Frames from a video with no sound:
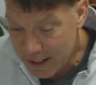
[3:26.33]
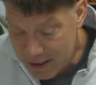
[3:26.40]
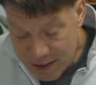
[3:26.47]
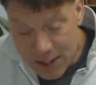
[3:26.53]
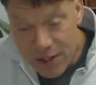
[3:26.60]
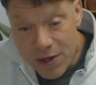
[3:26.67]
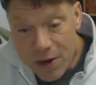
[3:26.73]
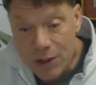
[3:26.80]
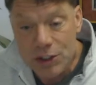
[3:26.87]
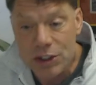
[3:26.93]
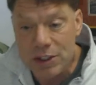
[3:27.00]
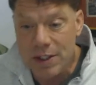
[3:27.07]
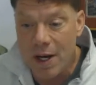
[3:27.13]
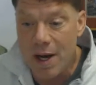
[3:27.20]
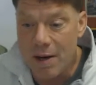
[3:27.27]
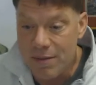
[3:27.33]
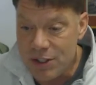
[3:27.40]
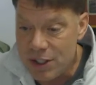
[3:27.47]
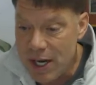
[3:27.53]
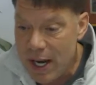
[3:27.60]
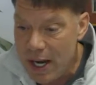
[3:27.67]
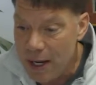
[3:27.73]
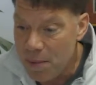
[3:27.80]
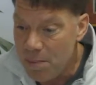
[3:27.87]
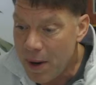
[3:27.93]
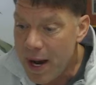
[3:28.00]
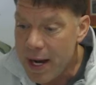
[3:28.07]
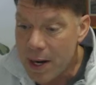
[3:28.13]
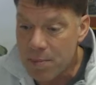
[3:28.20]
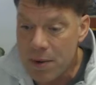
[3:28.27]
It's the notion of saying
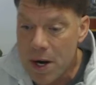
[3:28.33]
buying a